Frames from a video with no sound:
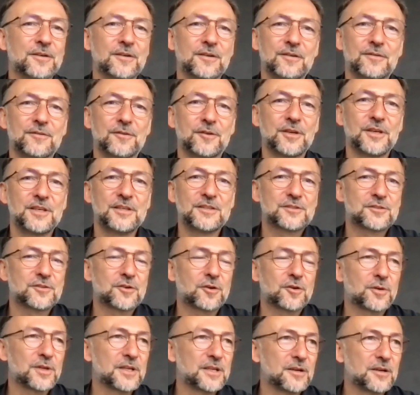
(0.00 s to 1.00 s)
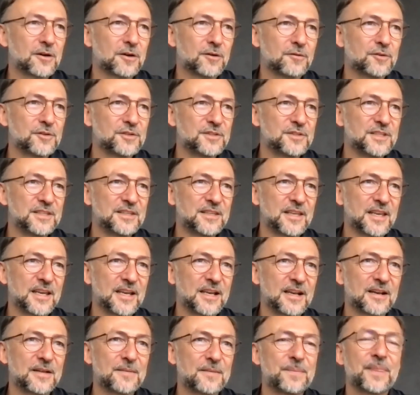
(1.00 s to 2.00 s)
the history or the
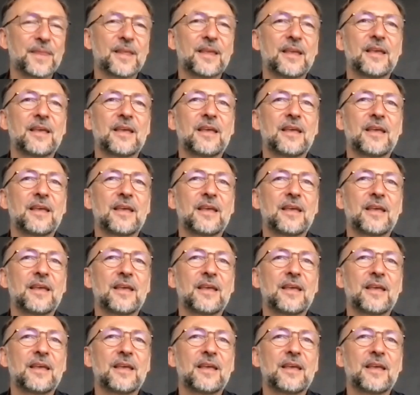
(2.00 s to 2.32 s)
detail.